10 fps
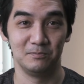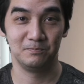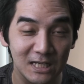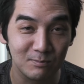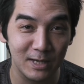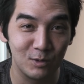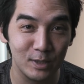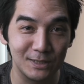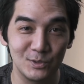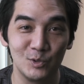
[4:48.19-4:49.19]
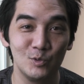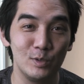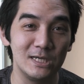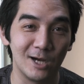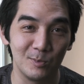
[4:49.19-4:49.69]
That's my quick
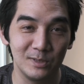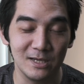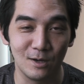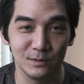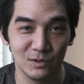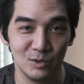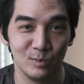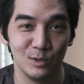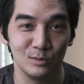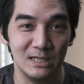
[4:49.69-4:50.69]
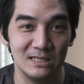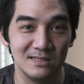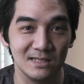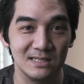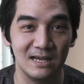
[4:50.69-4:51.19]
2-week update on the Supernote
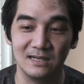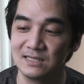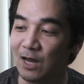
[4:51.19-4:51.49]
A6X.